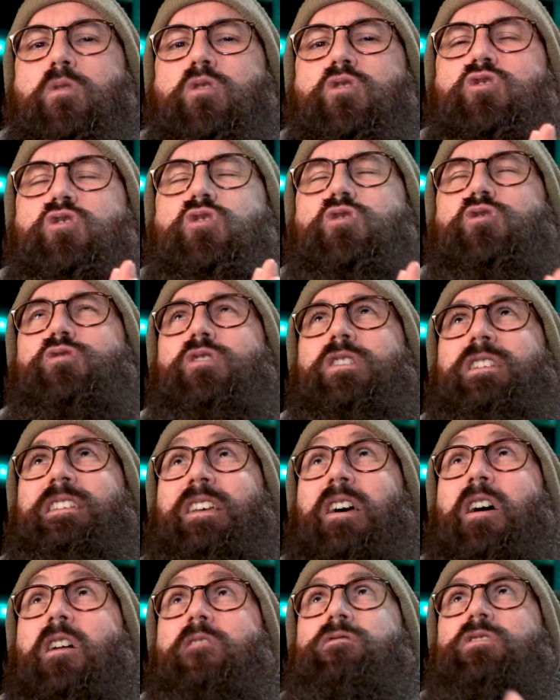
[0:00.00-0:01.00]
you
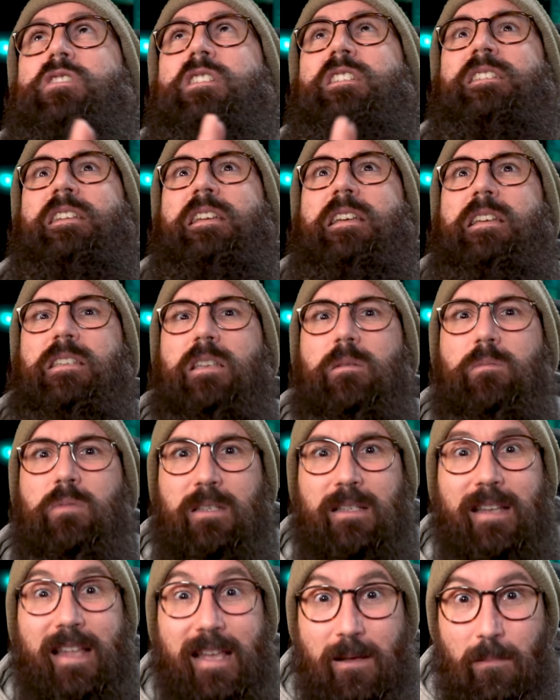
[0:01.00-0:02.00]
deserve to see some
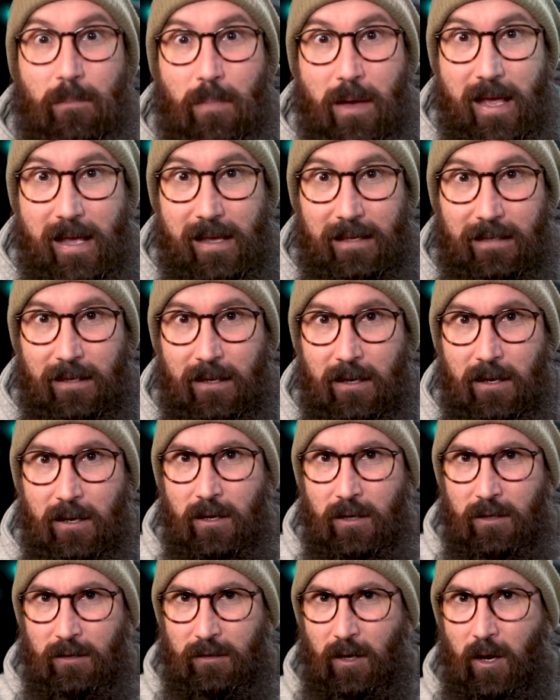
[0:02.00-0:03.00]
sneak peeks
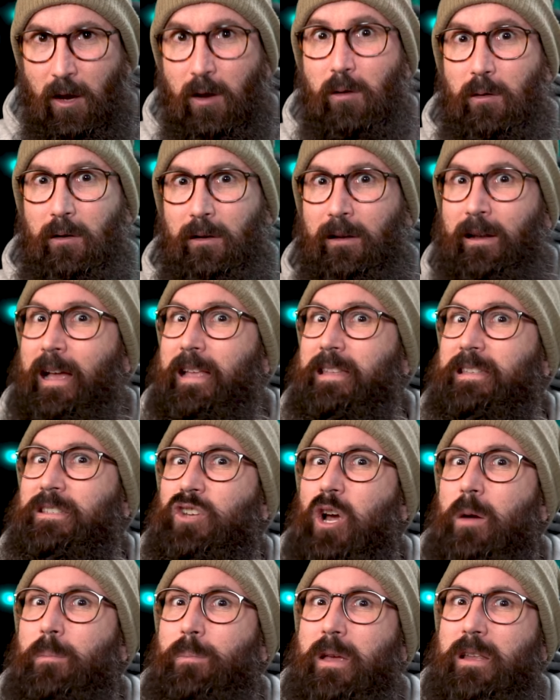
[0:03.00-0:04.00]
so let's
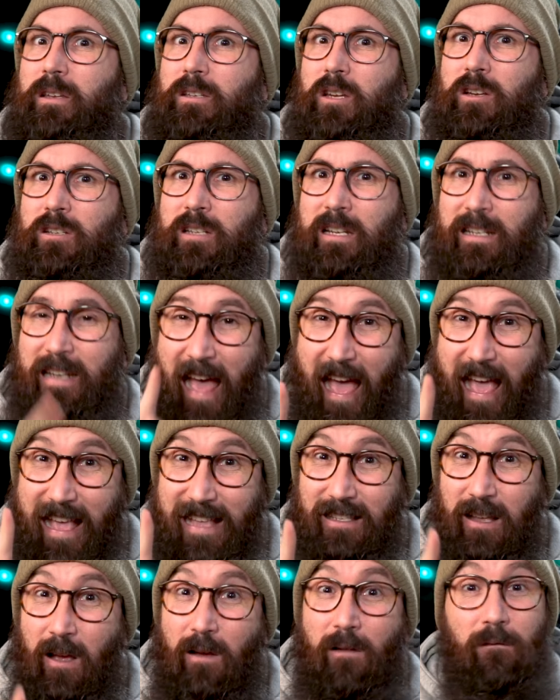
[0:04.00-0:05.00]
jump into
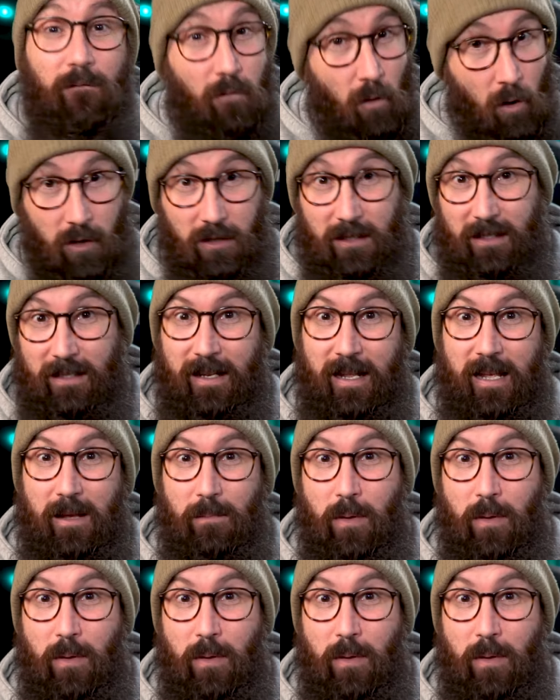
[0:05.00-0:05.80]
today's first sneak